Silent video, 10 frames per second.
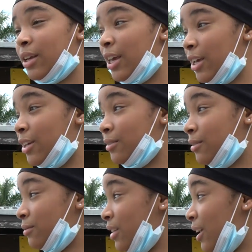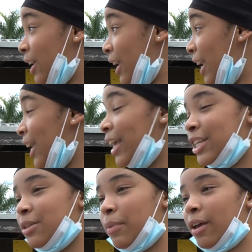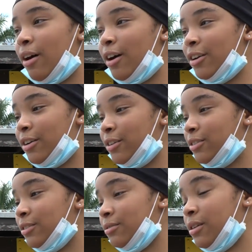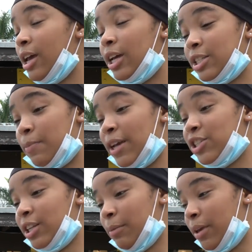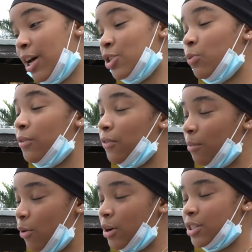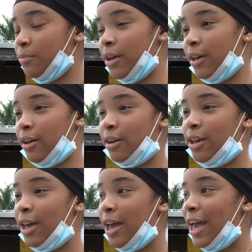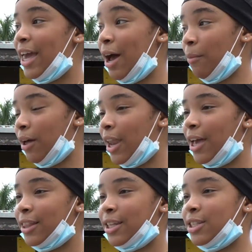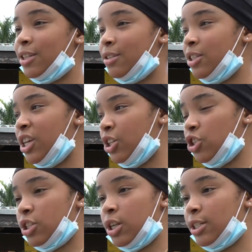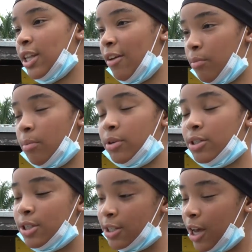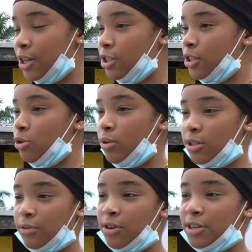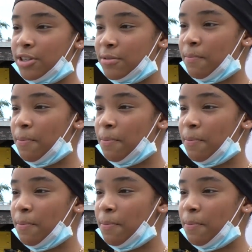and it is a big honor, especially because we're from Horace Mann. And I'm glad that the teachers and the staff members decided to do this for us.